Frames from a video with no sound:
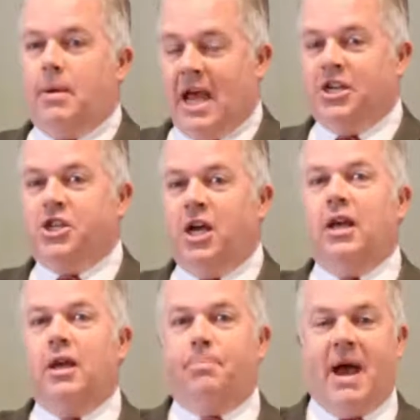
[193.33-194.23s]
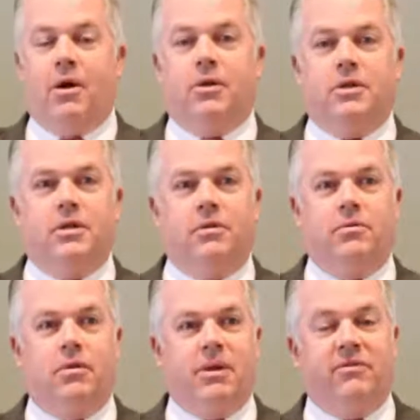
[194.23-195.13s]
angelic powers that
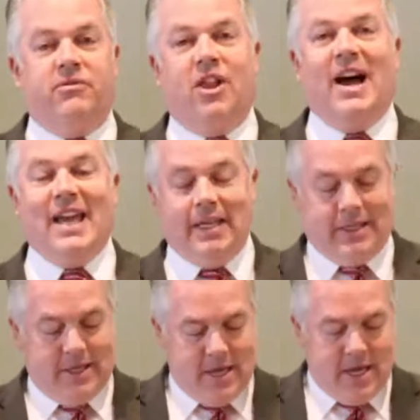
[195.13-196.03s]
would be of light,